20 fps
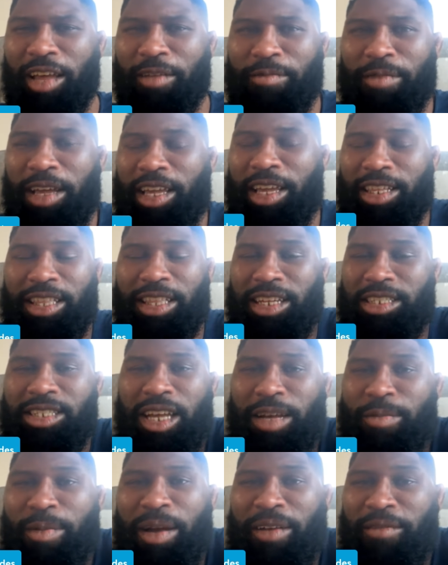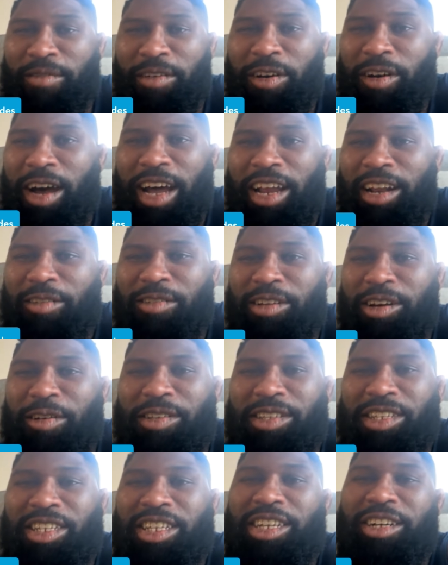I'm like, that's not my fault. I don't know
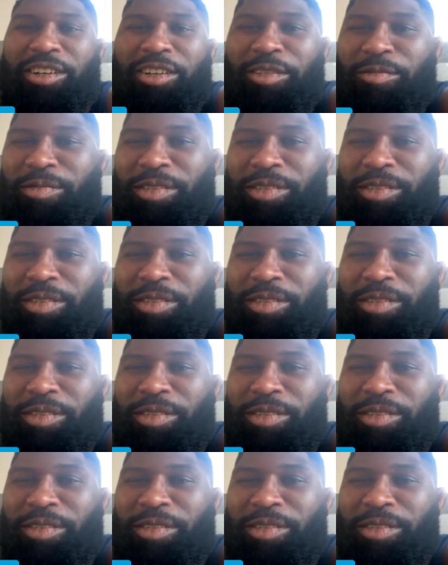what to tell you,